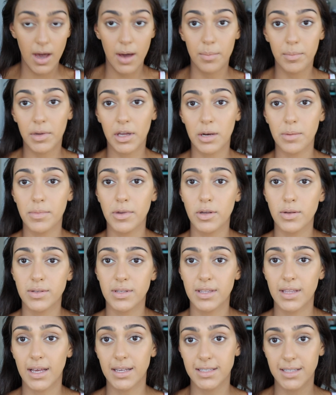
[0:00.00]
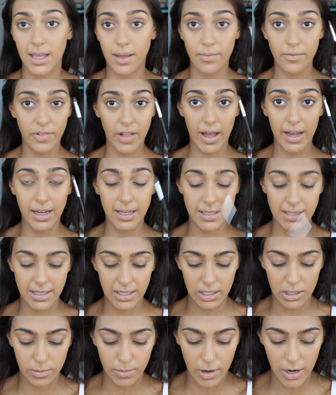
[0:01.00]
I'm going to be using that same flat
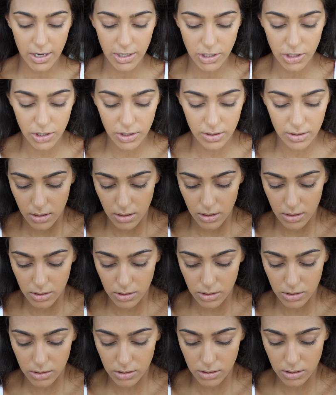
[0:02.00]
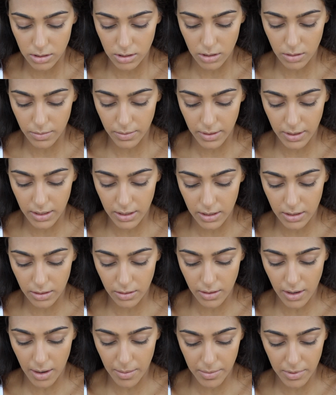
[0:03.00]
concealer brush and just going in and
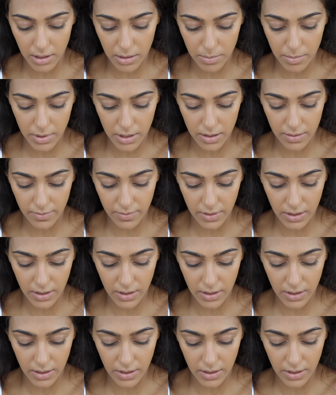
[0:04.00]
grabbing a bit of